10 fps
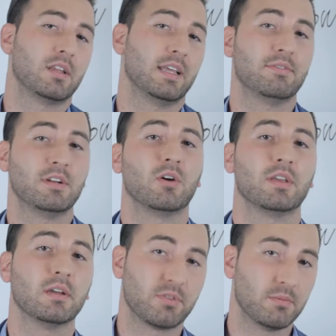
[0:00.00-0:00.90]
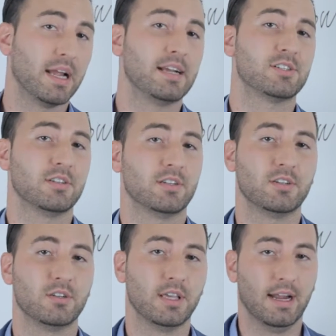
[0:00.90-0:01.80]
do they even know the information to
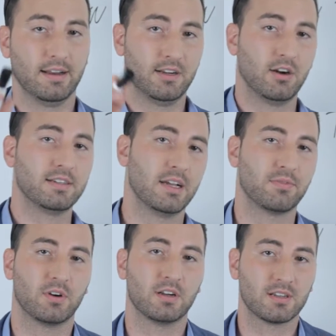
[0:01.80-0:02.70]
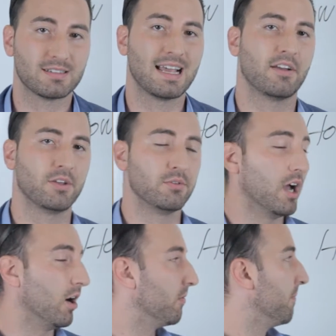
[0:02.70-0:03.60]
do that. You're different because now you
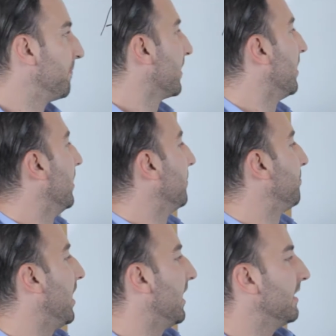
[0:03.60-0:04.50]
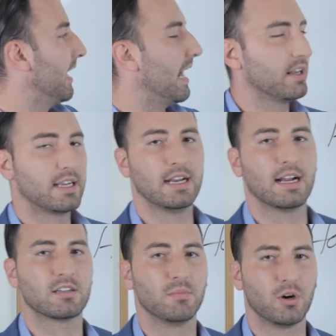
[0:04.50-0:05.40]
know. But how to
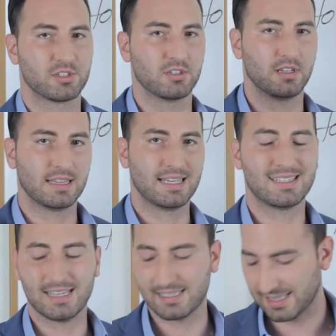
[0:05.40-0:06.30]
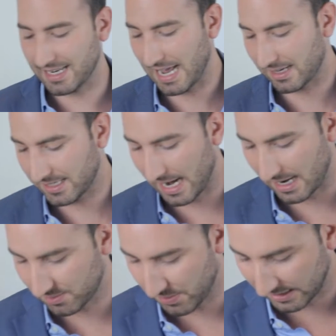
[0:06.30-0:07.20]
connect emotionally. This is the next
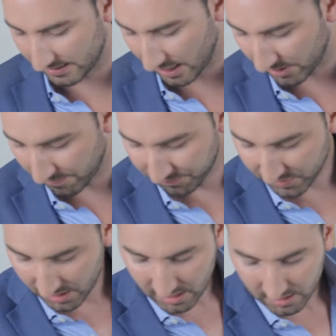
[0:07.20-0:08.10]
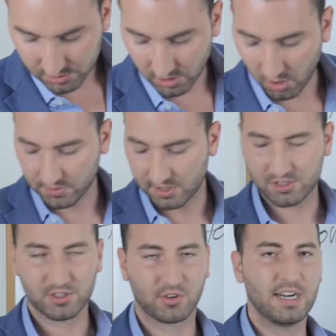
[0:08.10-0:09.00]
aspect of it. So
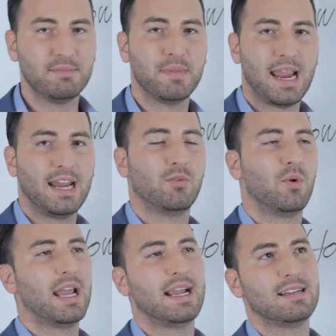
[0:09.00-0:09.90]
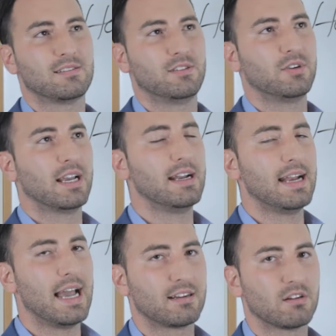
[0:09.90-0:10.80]
there's three main ways to
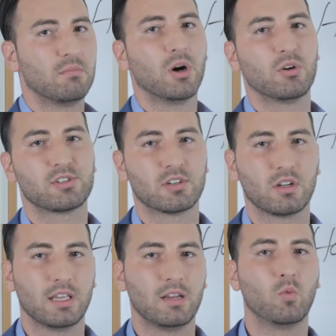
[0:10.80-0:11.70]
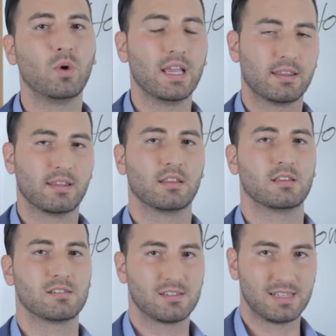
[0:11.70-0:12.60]
connect emotionally with
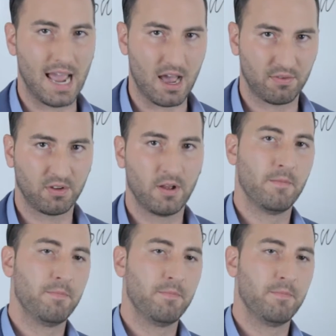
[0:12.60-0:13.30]
the staff.